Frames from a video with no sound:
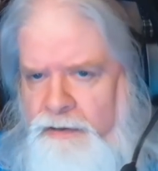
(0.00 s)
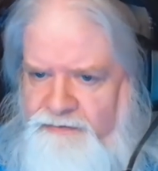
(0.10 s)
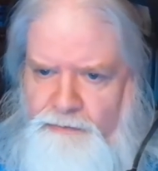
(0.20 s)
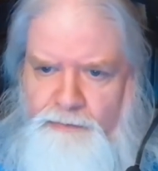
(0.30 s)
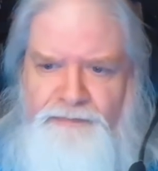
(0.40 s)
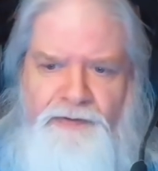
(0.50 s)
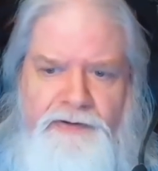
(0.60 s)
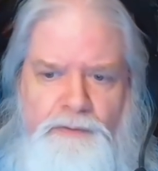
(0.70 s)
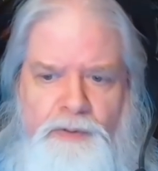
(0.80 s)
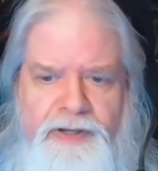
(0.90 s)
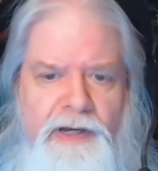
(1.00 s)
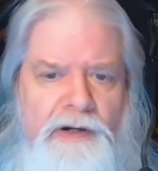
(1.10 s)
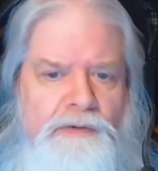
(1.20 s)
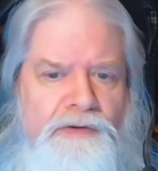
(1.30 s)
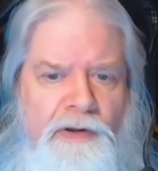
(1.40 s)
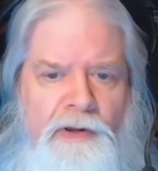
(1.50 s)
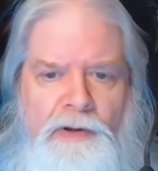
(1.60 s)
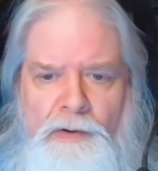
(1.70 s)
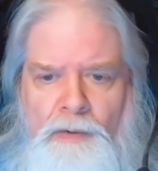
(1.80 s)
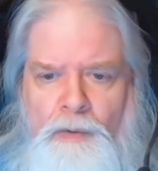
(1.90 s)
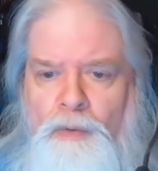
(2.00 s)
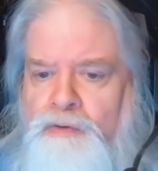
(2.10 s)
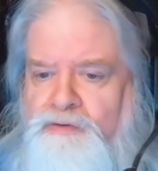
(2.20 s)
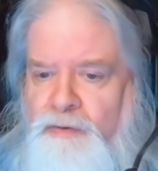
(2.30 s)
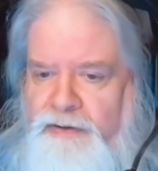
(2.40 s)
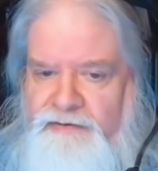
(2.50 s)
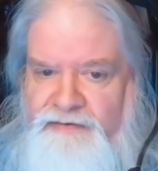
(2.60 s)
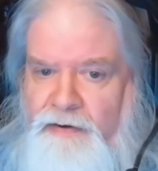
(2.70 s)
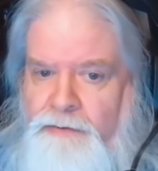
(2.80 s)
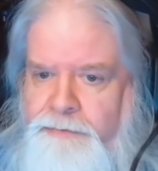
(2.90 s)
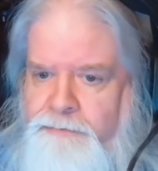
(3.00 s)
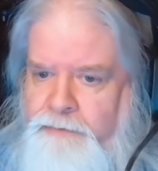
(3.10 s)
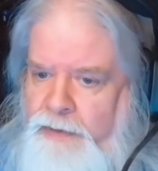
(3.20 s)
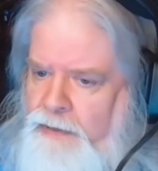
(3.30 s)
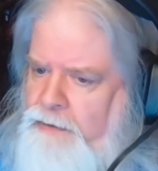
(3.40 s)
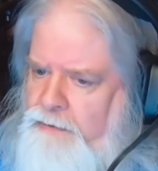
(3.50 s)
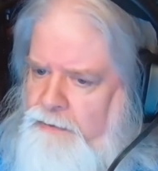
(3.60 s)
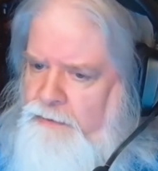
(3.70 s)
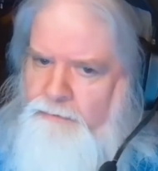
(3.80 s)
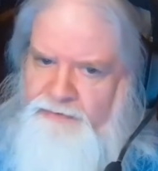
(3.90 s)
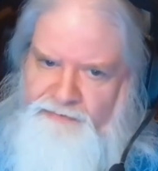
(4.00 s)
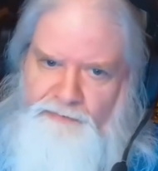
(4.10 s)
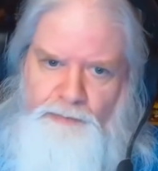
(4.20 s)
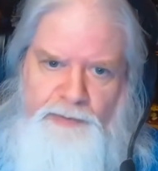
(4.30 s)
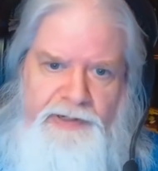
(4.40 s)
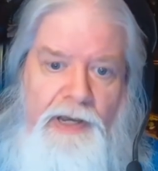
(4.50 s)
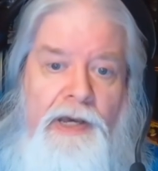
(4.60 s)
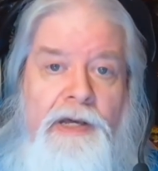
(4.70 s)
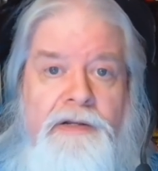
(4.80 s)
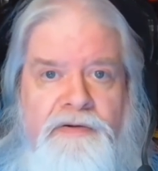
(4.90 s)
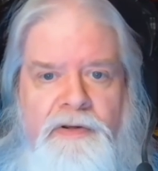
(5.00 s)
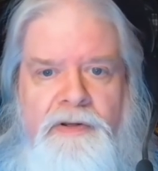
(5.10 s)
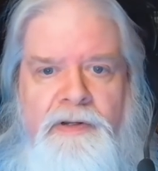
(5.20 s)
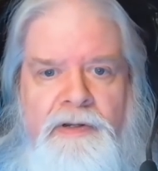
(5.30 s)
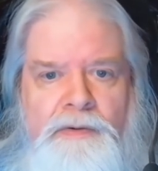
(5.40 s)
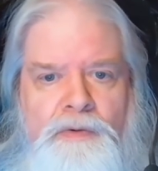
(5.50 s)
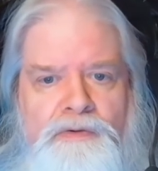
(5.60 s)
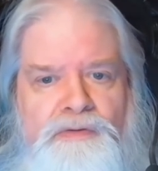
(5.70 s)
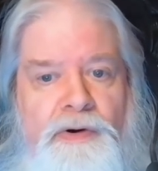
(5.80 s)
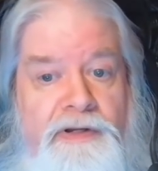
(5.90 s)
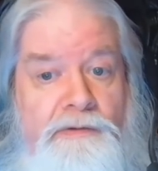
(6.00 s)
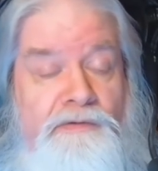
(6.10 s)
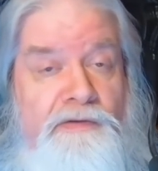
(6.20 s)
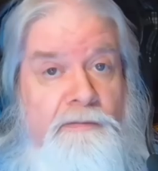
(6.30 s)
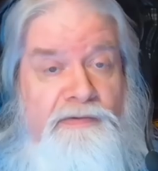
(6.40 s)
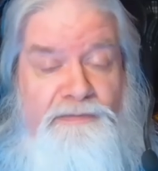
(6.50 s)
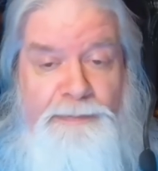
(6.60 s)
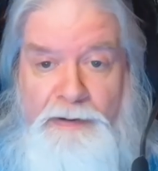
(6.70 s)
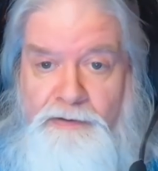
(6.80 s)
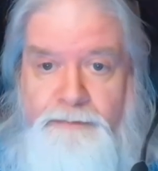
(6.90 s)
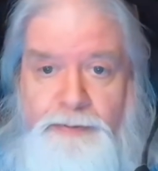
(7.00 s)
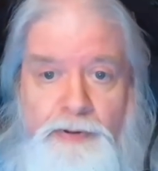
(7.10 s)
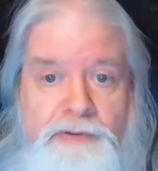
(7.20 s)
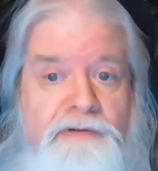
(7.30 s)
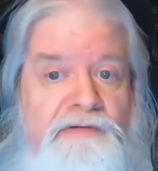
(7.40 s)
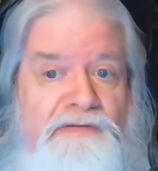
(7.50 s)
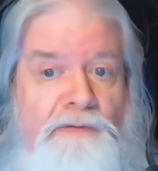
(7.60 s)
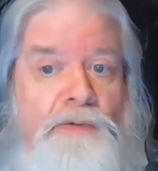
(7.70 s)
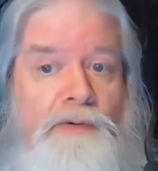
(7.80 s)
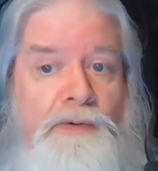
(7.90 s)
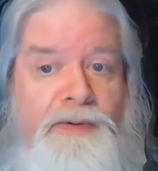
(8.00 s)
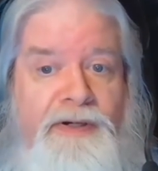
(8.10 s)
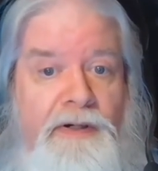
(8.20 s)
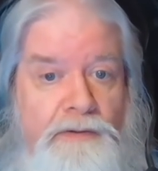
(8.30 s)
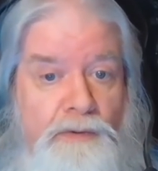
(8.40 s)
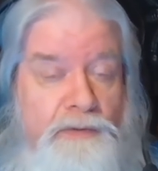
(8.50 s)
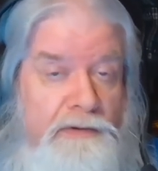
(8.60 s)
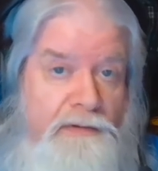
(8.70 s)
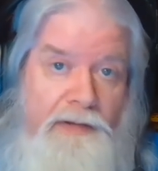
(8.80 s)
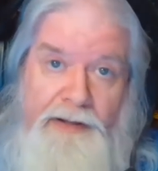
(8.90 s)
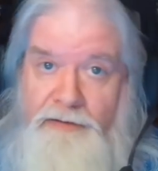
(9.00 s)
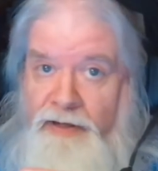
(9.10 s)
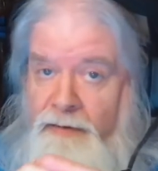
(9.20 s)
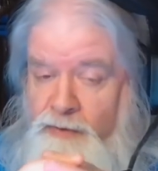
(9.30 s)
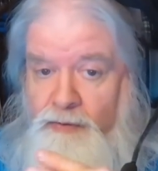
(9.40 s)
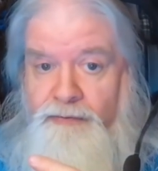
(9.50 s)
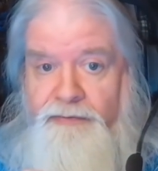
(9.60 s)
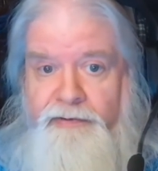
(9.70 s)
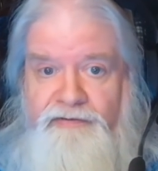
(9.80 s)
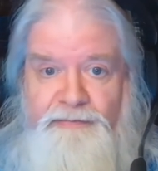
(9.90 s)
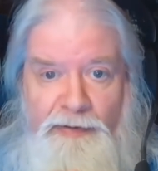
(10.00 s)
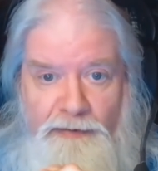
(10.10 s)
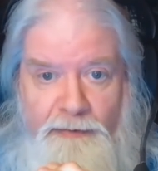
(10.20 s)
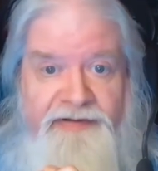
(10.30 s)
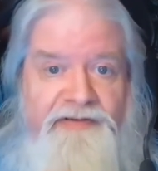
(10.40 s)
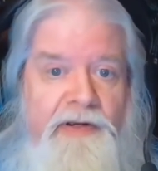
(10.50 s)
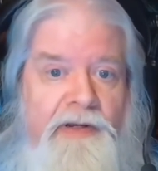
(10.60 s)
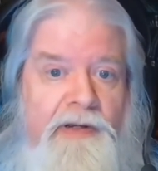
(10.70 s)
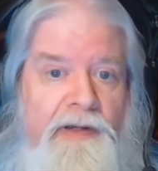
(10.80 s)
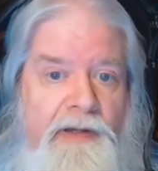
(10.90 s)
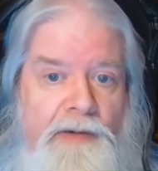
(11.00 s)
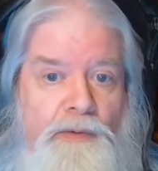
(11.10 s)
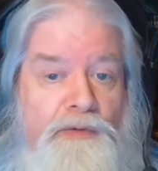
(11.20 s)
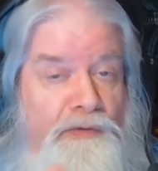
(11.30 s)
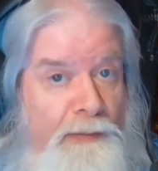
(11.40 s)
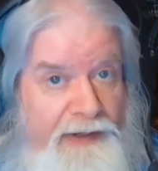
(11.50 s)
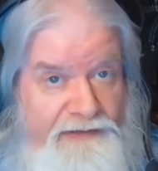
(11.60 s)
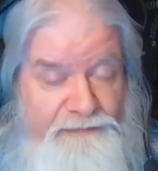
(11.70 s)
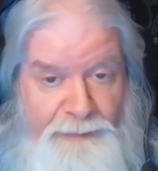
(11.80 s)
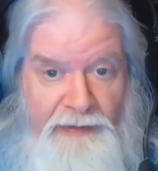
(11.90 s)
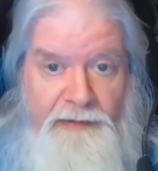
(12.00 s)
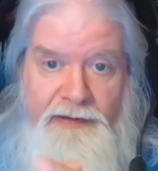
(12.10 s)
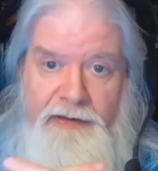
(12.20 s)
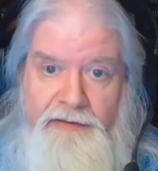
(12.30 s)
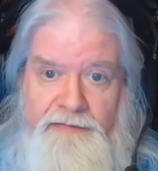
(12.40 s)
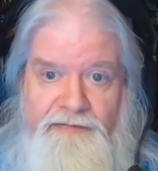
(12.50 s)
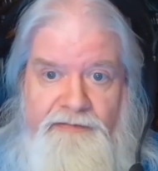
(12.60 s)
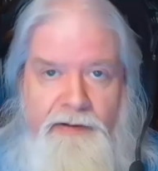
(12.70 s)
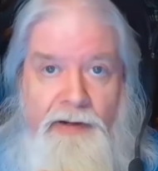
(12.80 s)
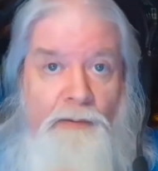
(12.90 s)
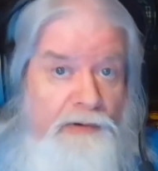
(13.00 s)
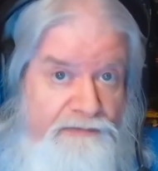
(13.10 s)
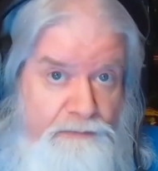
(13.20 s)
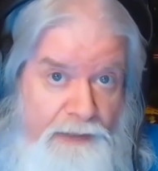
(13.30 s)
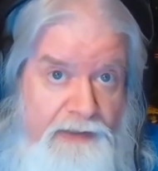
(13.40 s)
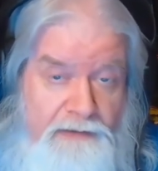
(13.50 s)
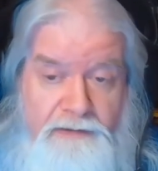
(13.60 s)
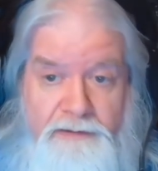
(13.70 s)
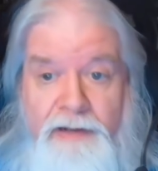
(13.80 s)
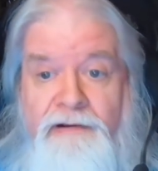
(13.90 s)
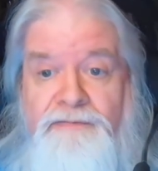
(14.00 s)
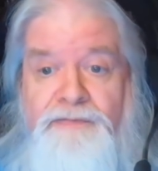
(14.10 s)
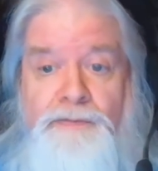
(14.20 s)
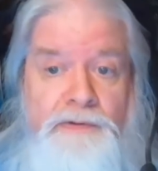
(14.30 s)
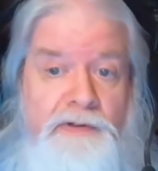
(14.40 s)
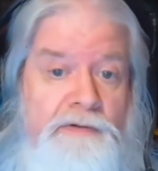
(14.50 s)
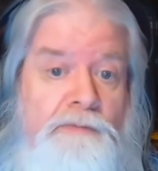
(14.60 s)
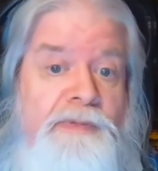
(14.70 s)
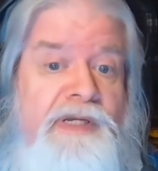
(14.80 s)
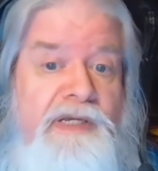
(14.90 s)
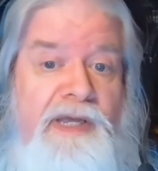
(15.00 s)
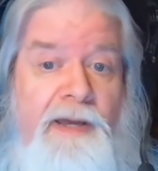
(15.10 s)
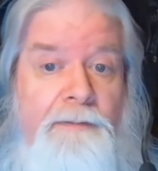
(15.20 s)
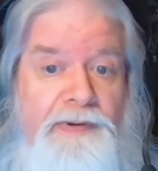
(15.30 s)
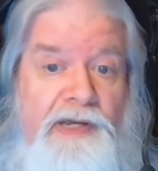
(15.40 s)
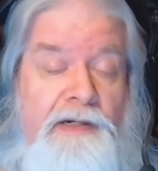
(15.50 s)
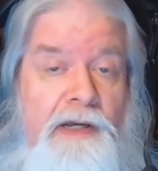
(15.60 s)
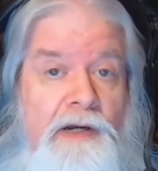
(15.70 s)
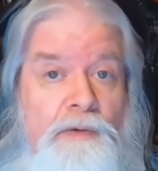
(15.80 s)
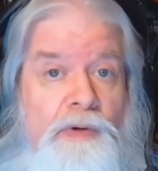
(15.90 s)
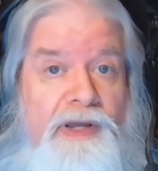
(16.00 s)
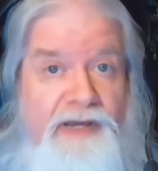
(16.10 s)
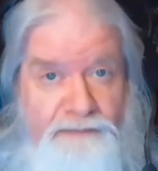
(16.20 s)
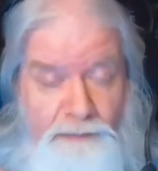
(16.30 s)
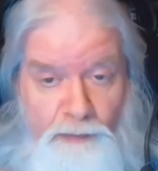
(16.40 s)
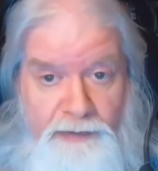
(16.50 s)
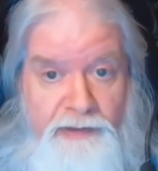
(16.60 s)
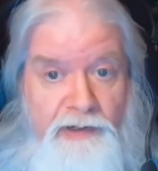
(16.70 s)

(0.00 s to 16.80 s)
until we find a way out, or try to sell them, and how much do we get? Or try to use as spell components, or in our own little alchemical experiments, or to make spell inks. I once ran a delightful little mini-campaign where everyone